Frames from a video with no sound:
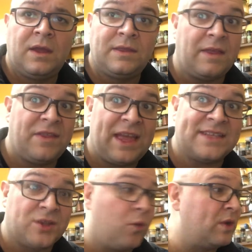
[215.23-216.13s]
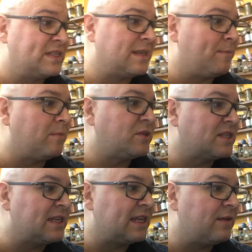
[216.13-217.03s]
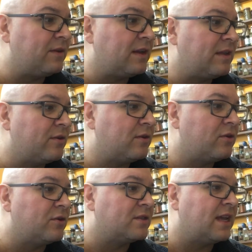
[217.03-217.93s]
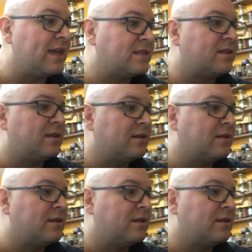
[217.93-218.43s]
Now that that's all whizzed up, I'm just going to give it another little taste.